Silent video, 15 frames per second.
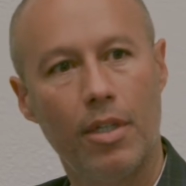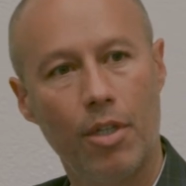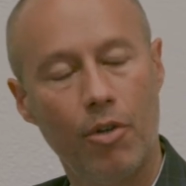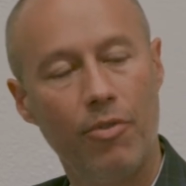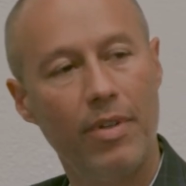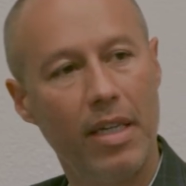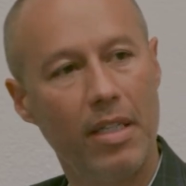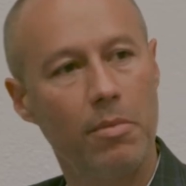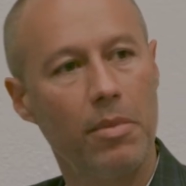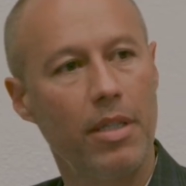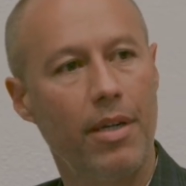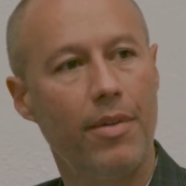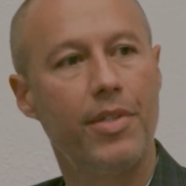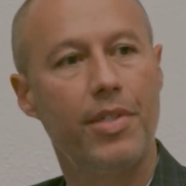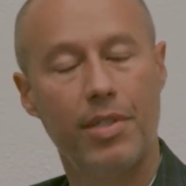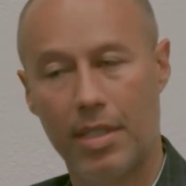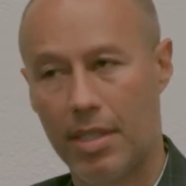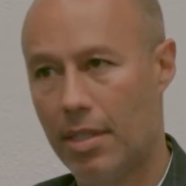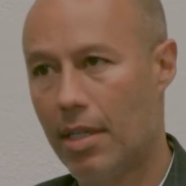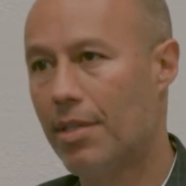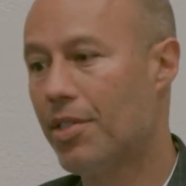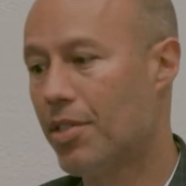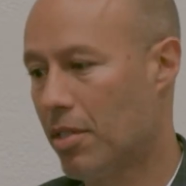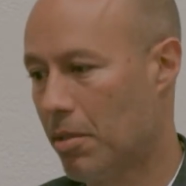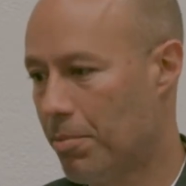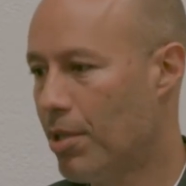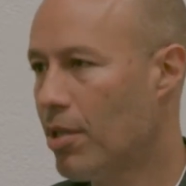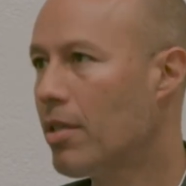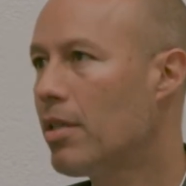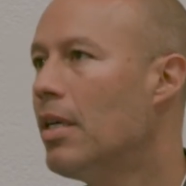Kofi Has Malaria. This is a
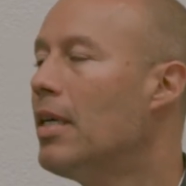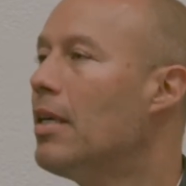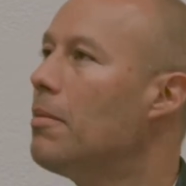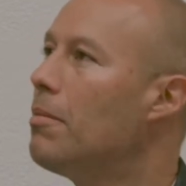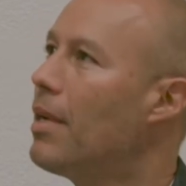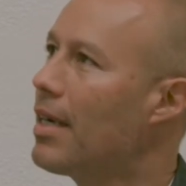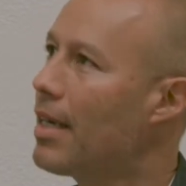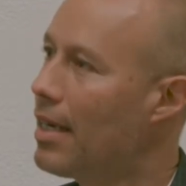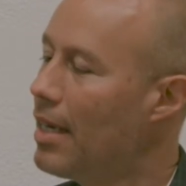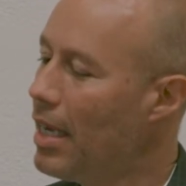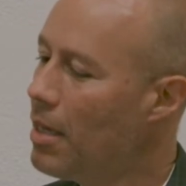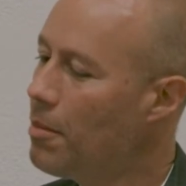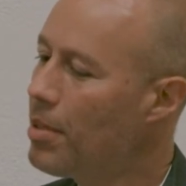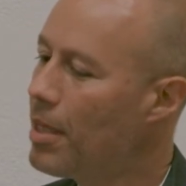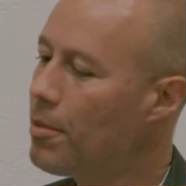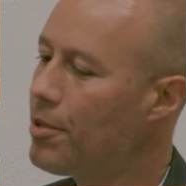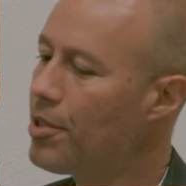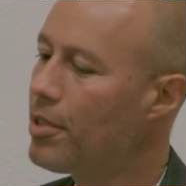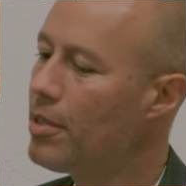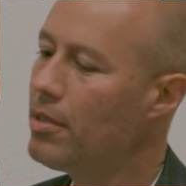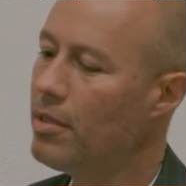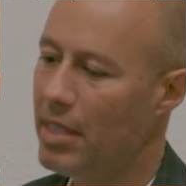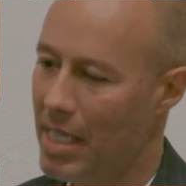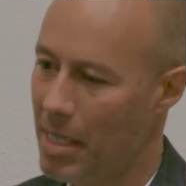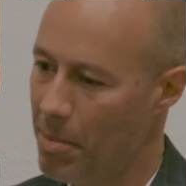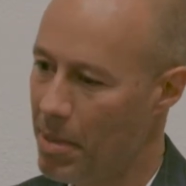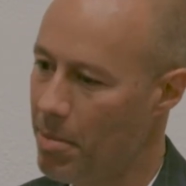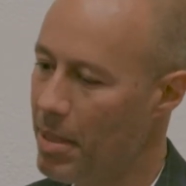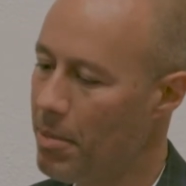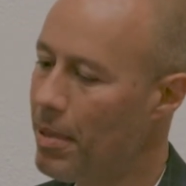book by a Ghanaian publisher,
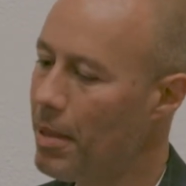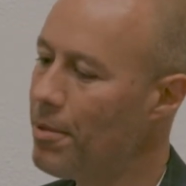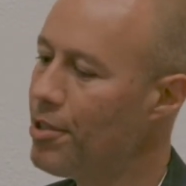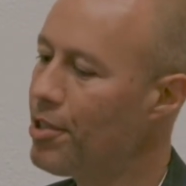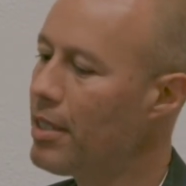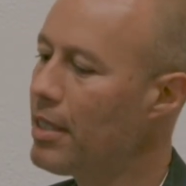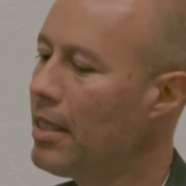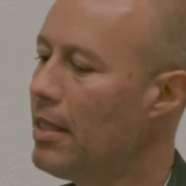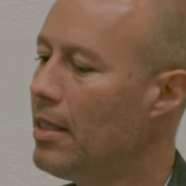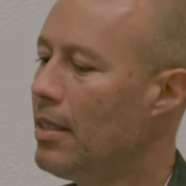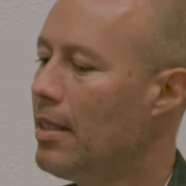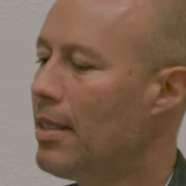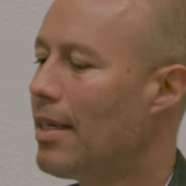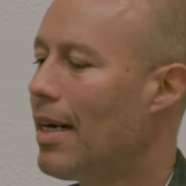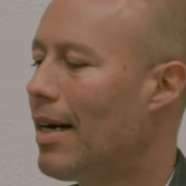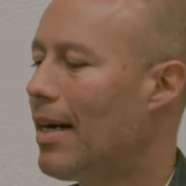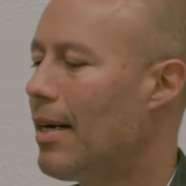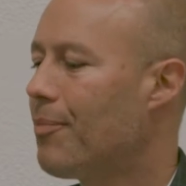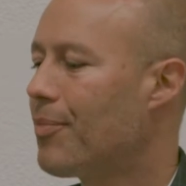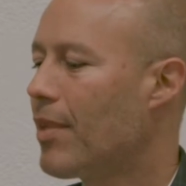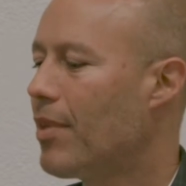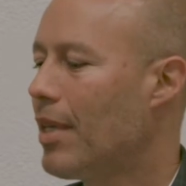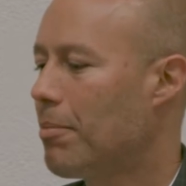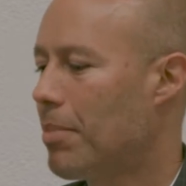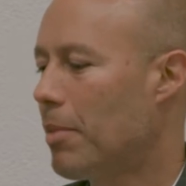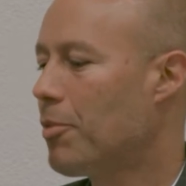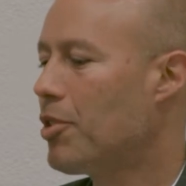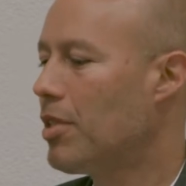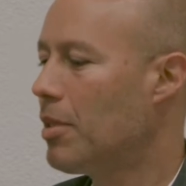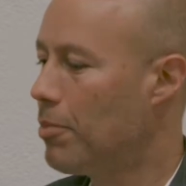EPP Publishing. They
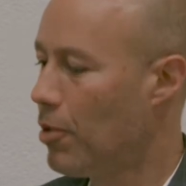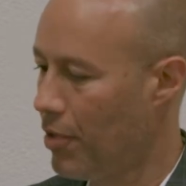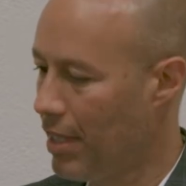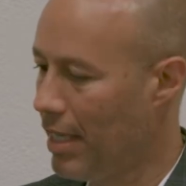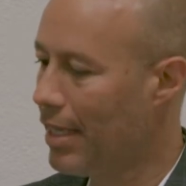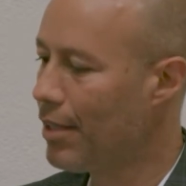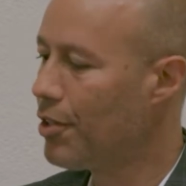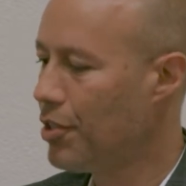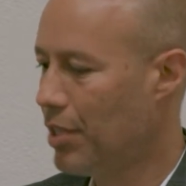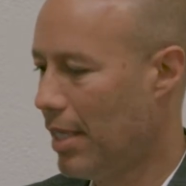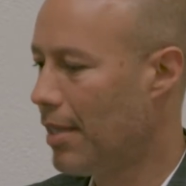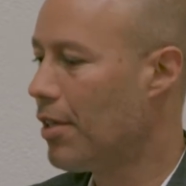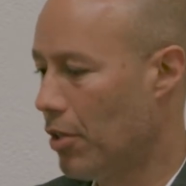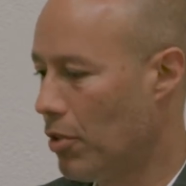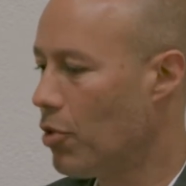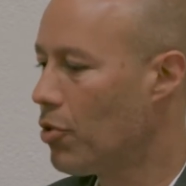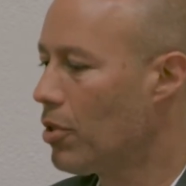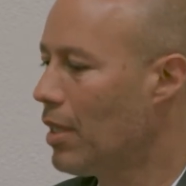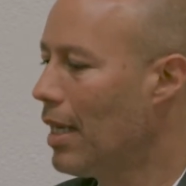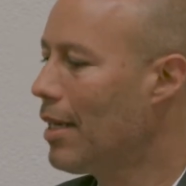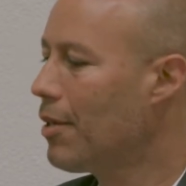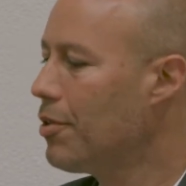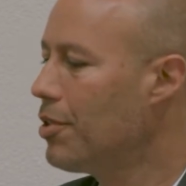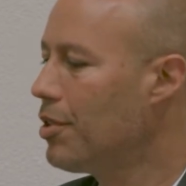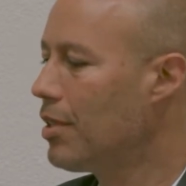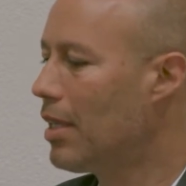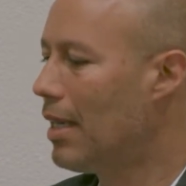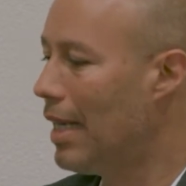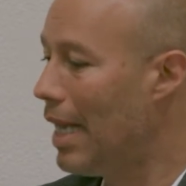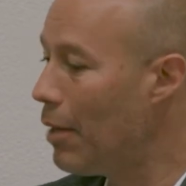publish it both in English and in a local language,
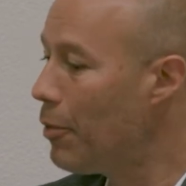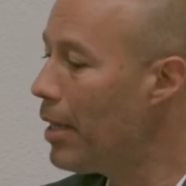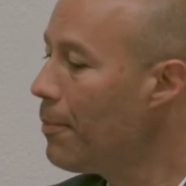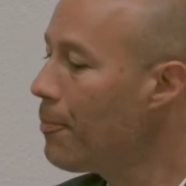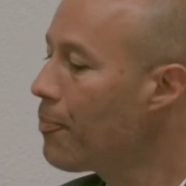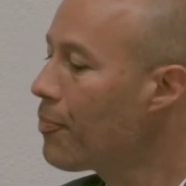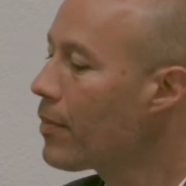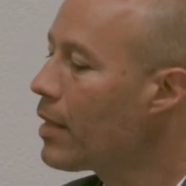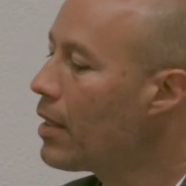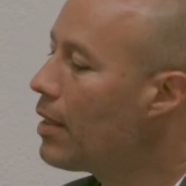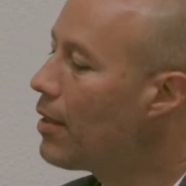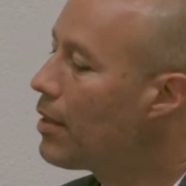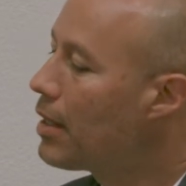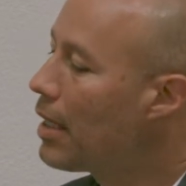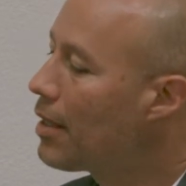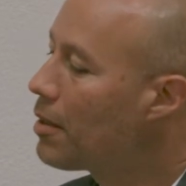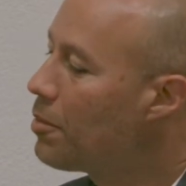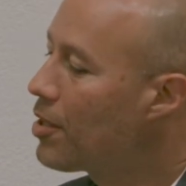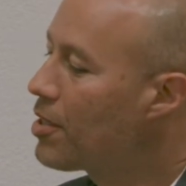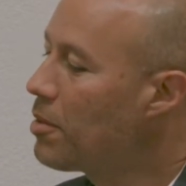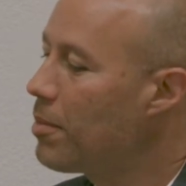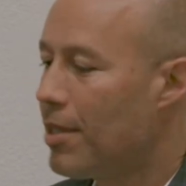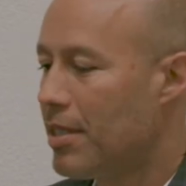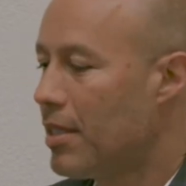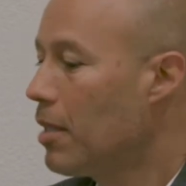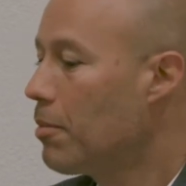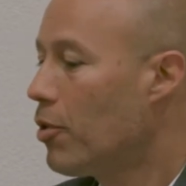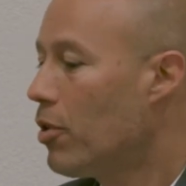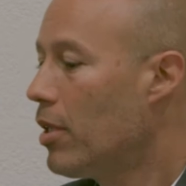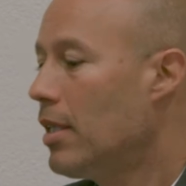Ewe. The book is about a
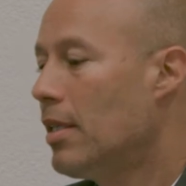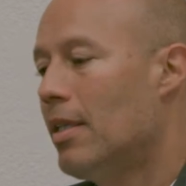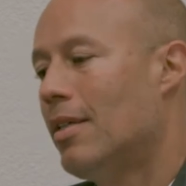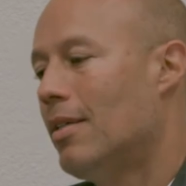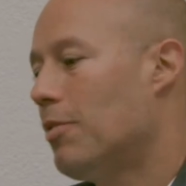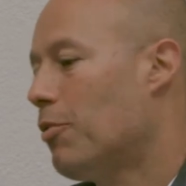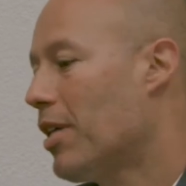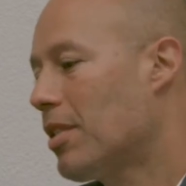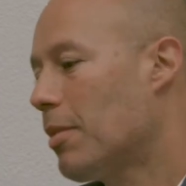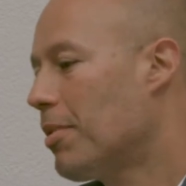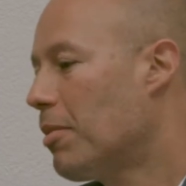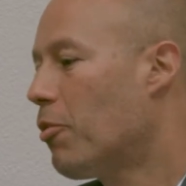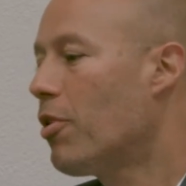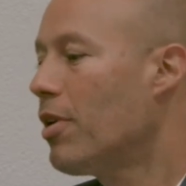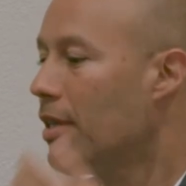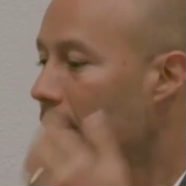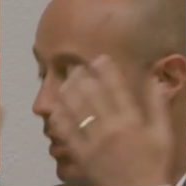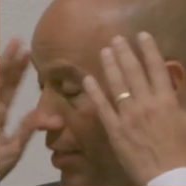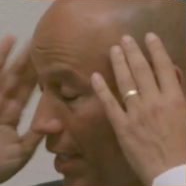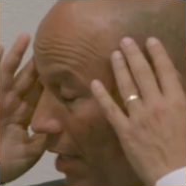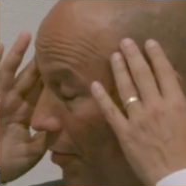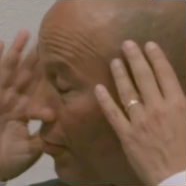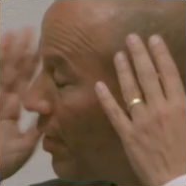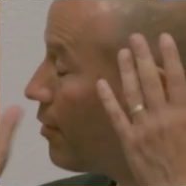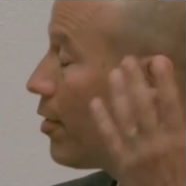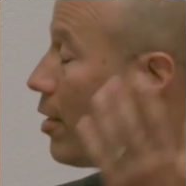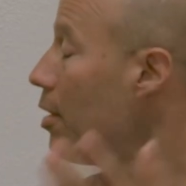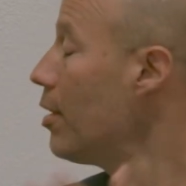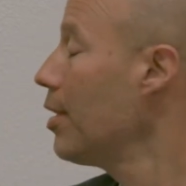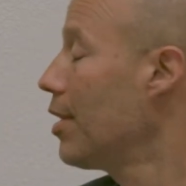young boy wakes up in the morning, he's got a
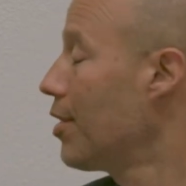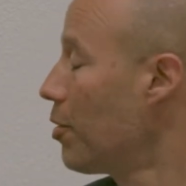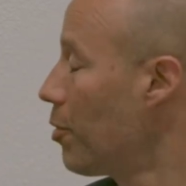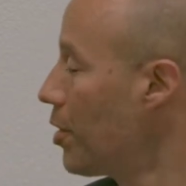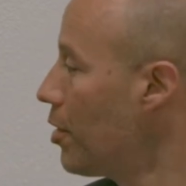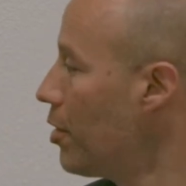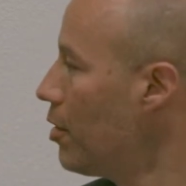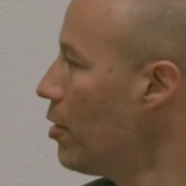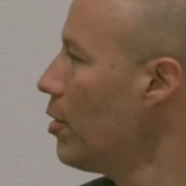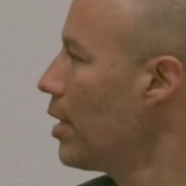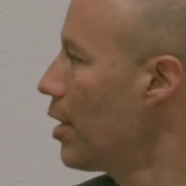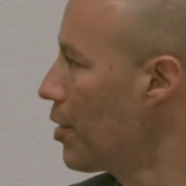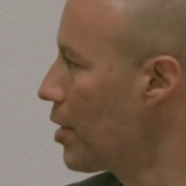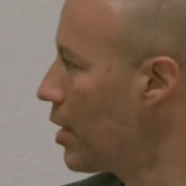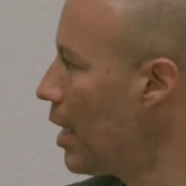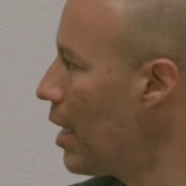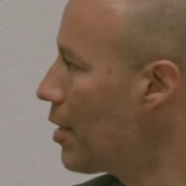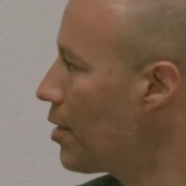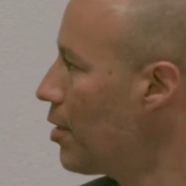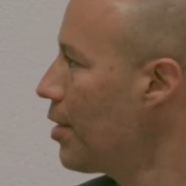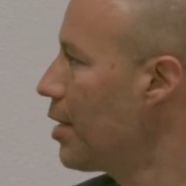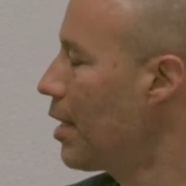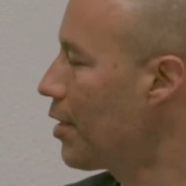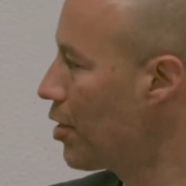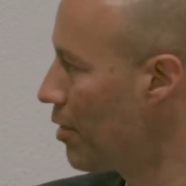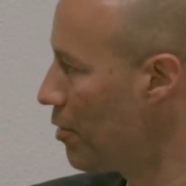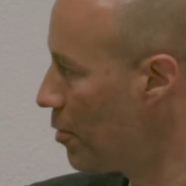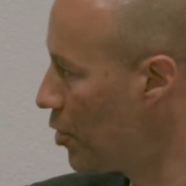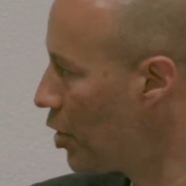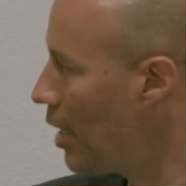fever, doesn't know what to do, he goes to the doctor
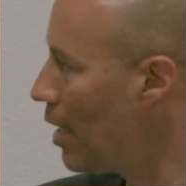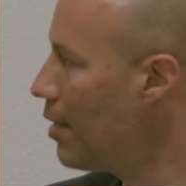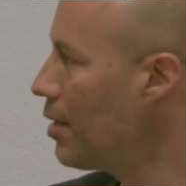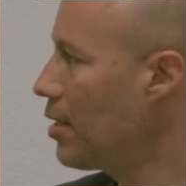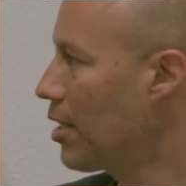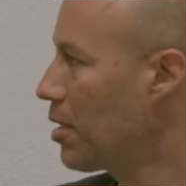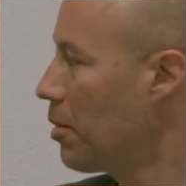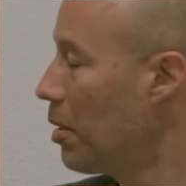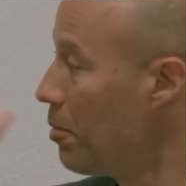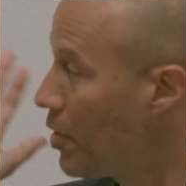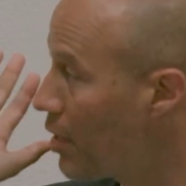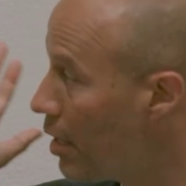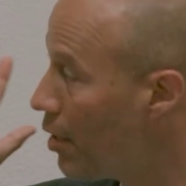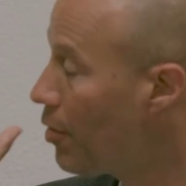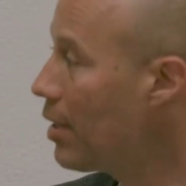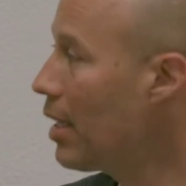gives him a shot, he talks about mosquito